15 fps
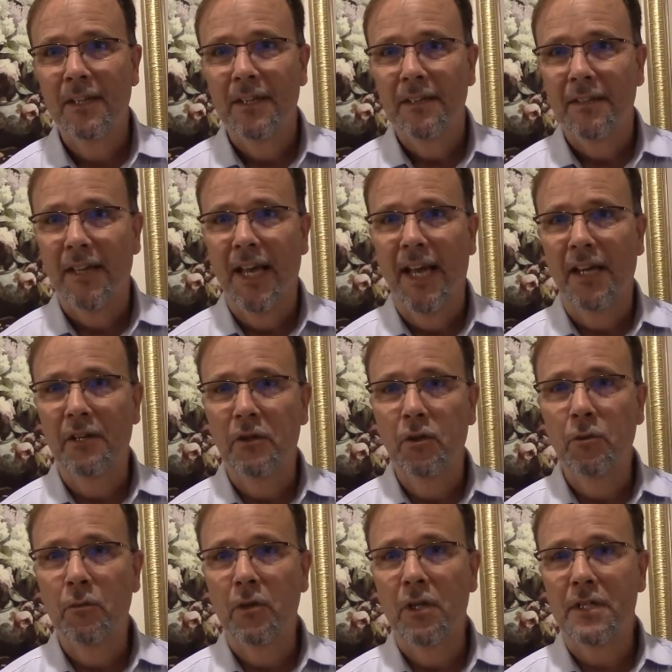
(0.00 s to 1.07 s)
They had
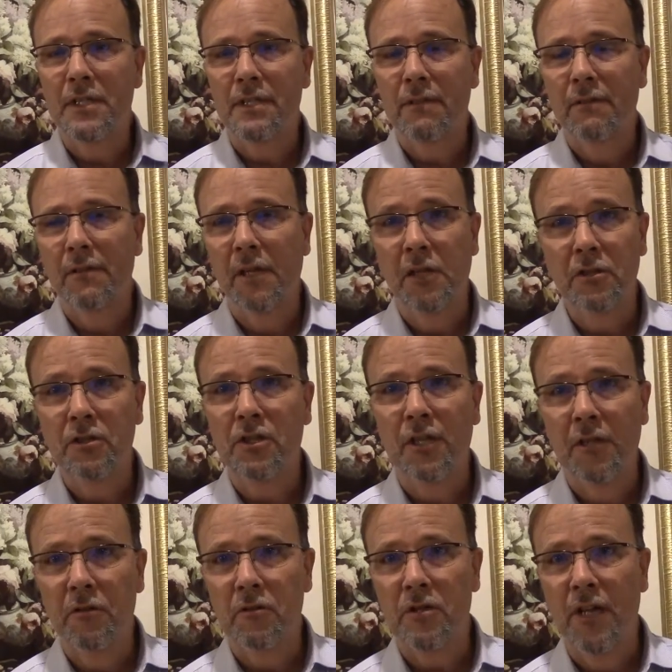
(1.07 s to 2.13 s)
numerous
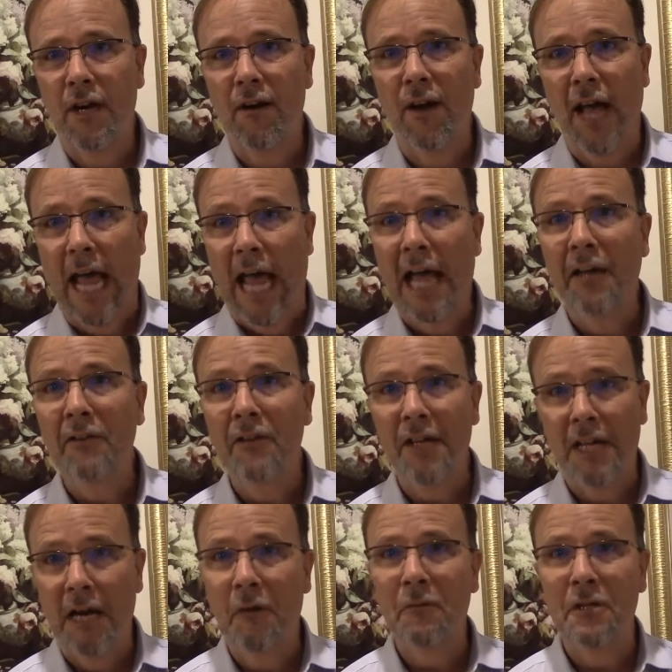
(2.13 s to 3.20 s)
legislators there, and the
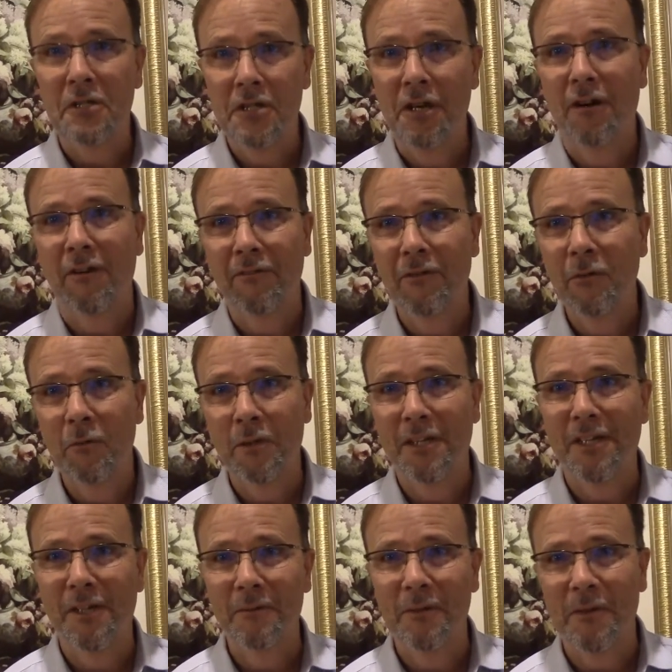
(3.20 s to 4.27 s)
county sheriff, who
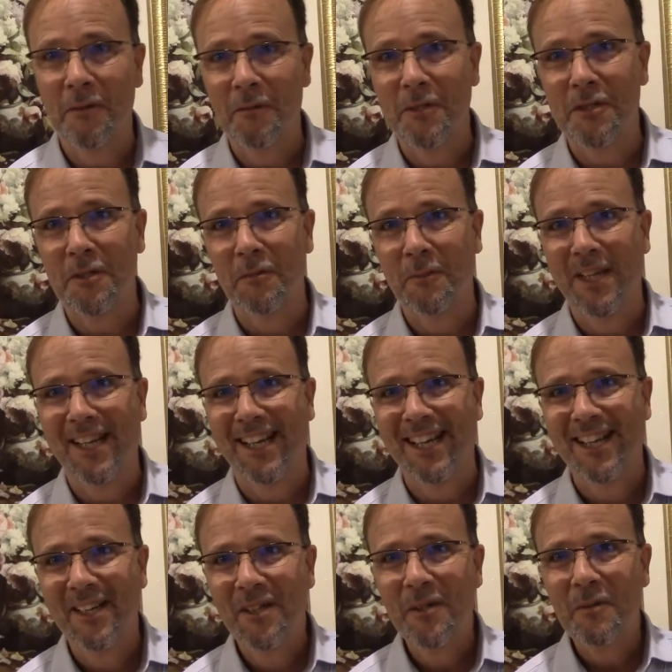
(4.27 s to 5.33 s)
wouldn't come to the original meeting,
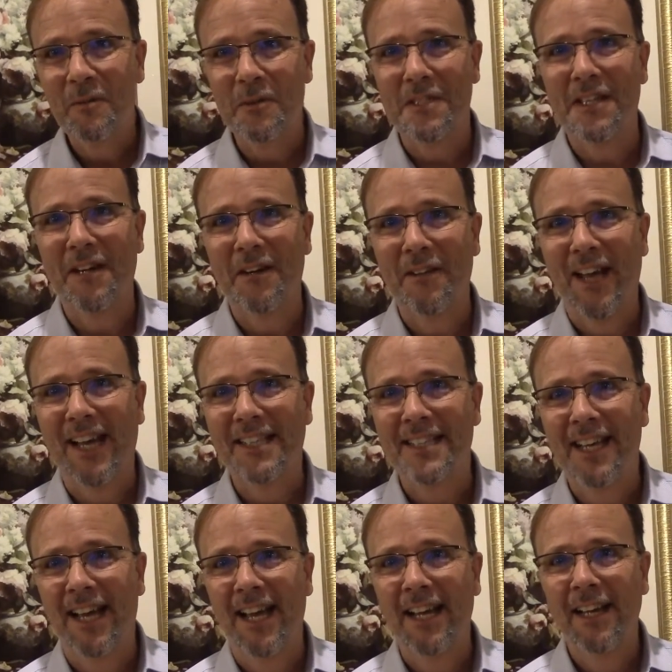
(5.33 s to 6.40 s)
was there that
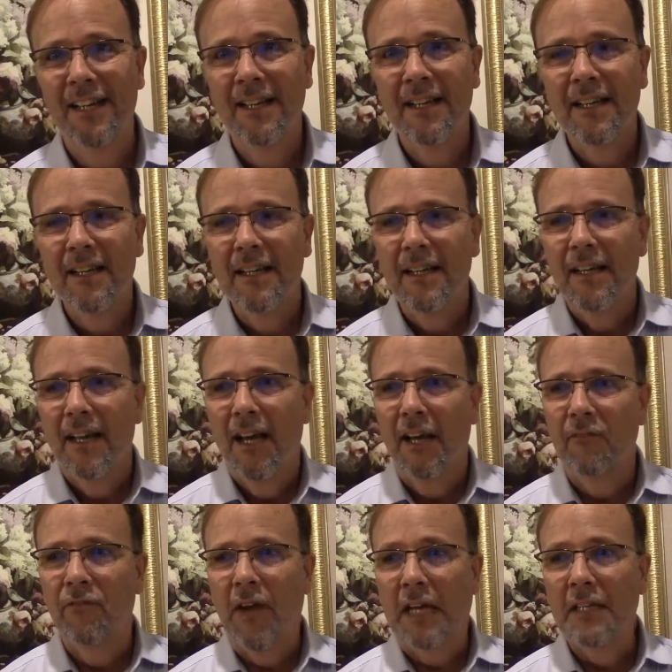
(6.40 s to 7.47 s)
day.
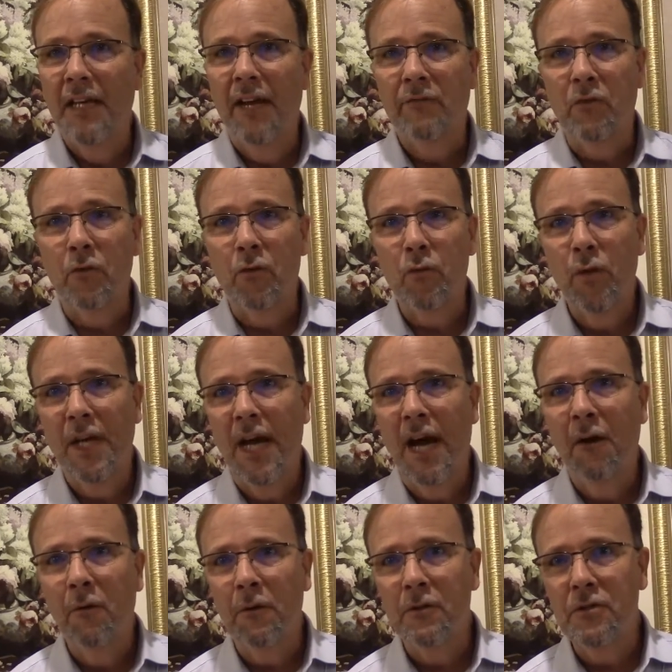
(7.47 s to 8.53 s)
And finally, after 3
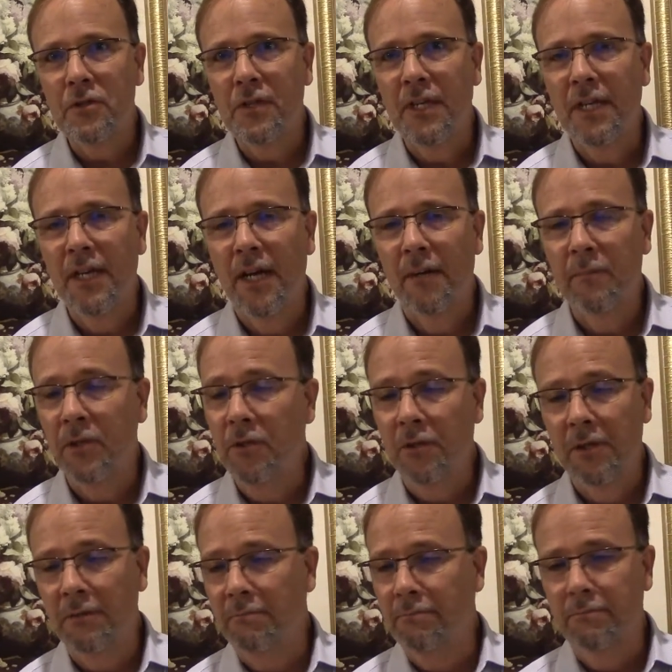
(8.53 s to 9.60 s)
hours, and you
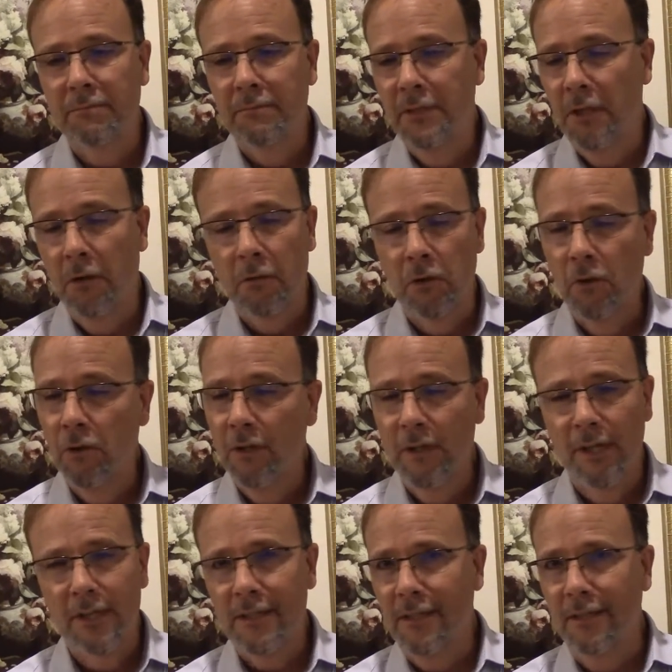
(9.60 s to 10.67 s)
can Google
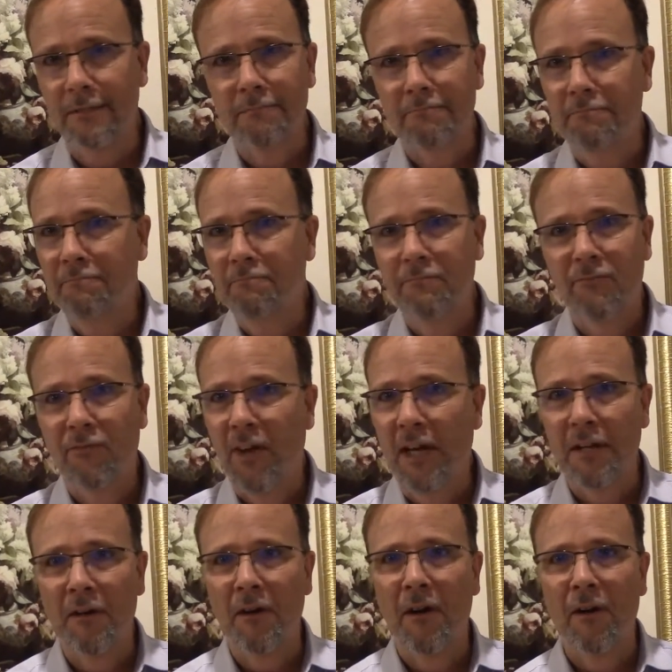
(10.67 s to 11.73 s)
this and
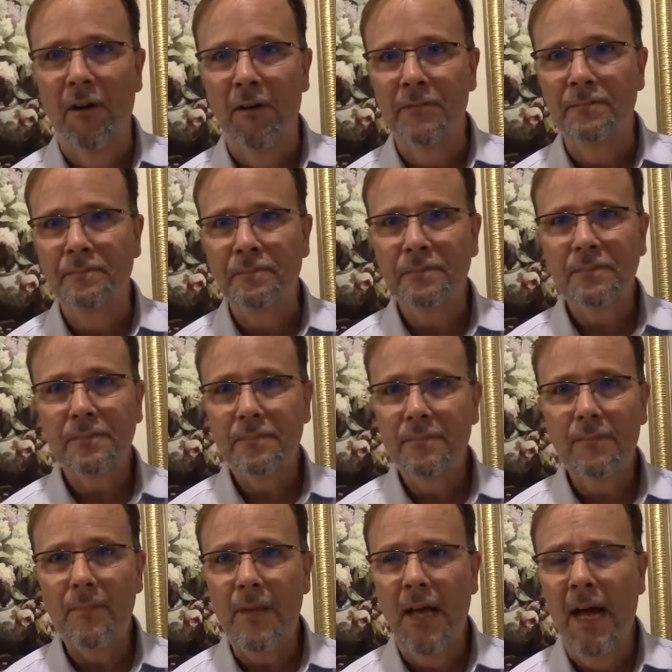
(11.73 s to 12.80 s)
find it all
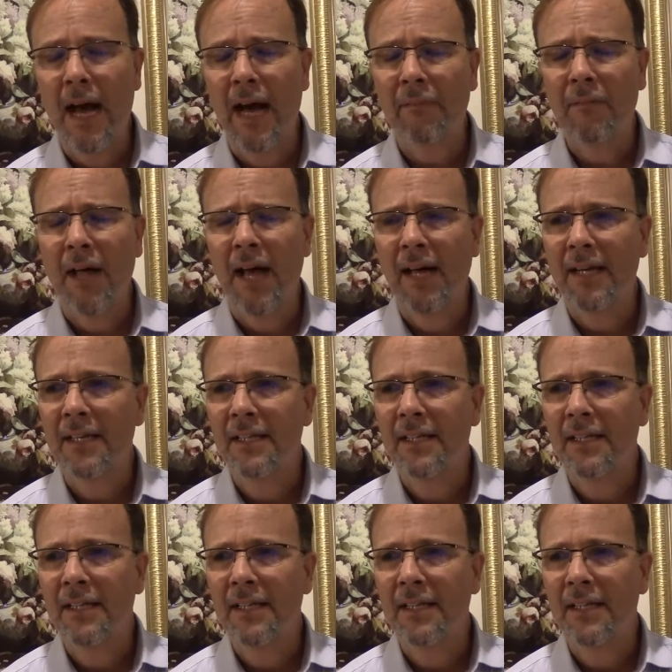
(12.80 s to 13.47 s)
online.